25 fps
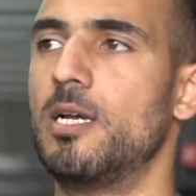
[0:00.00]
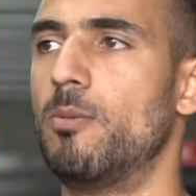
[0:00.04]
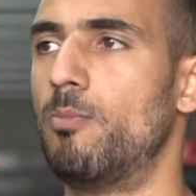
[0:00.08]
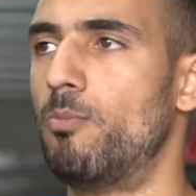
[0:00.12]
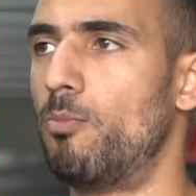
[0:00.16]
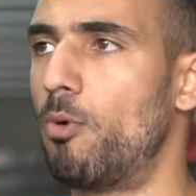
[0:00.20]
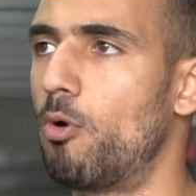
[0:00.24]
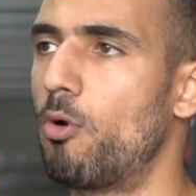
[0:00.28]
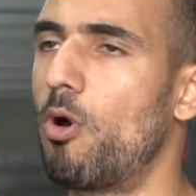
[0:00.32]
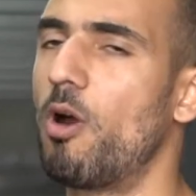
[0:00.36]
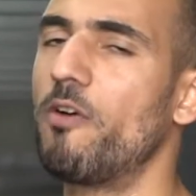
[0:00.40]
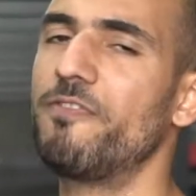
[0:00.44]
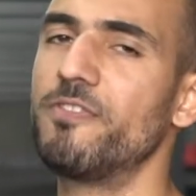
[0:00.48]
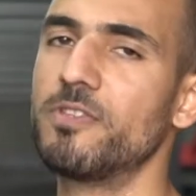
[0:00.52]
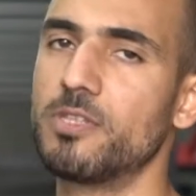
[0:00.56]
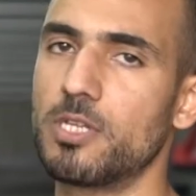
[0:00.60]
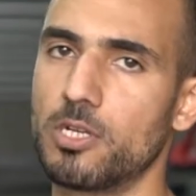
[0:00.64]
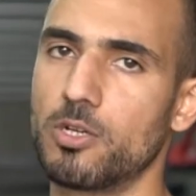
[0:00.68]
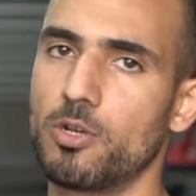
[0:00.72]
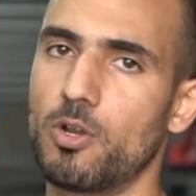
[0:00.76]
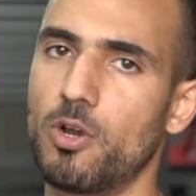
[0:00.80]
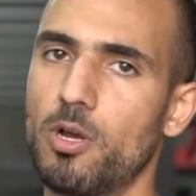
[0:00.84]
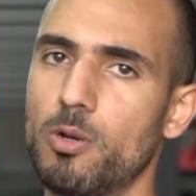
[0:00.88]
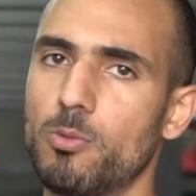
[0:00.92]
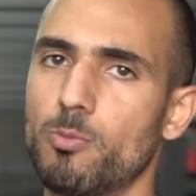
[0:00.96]
More often
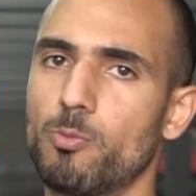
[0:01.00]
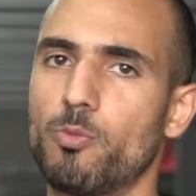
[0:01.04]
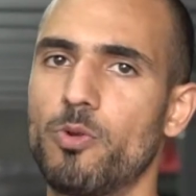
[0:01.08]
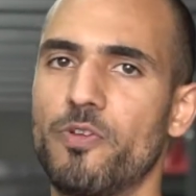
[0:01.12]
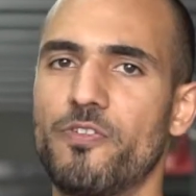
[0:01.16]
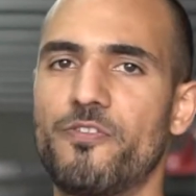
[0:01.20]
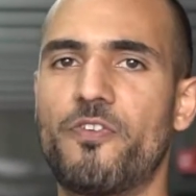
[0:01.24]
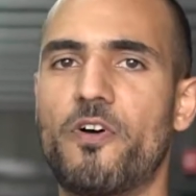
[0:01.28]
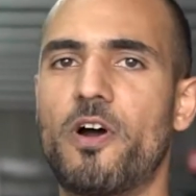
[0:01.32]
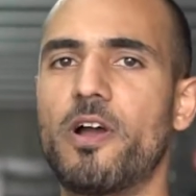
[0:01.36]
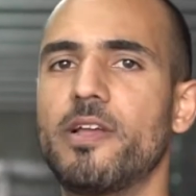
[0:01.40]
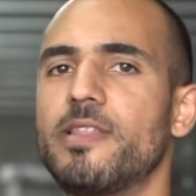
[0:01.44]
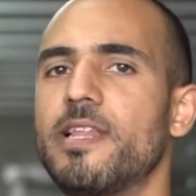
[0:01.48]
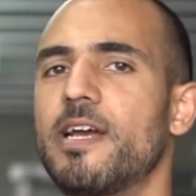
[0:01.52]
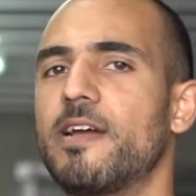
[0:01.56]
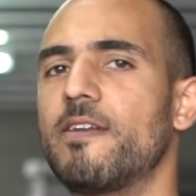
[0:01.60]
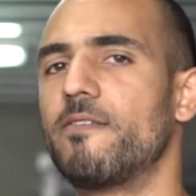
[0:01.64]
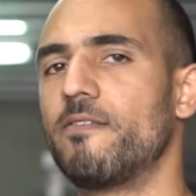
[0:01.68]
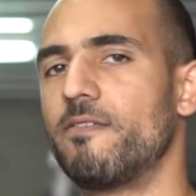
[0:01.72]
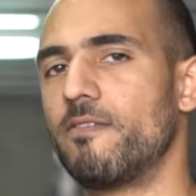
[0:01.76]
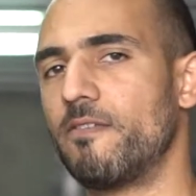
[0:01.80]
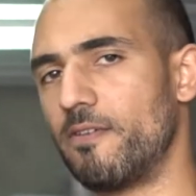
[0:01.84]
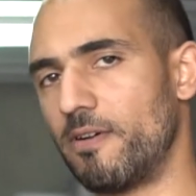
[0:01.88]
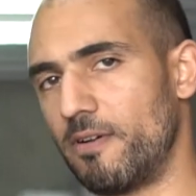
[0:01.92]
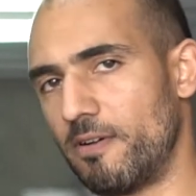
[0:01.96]
than not, we find
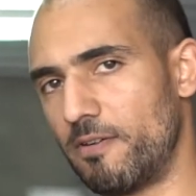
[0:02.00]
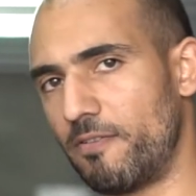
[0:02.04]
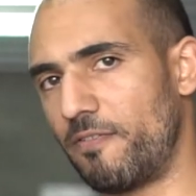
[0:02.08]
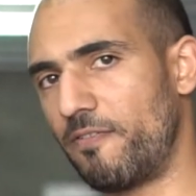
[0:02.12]
that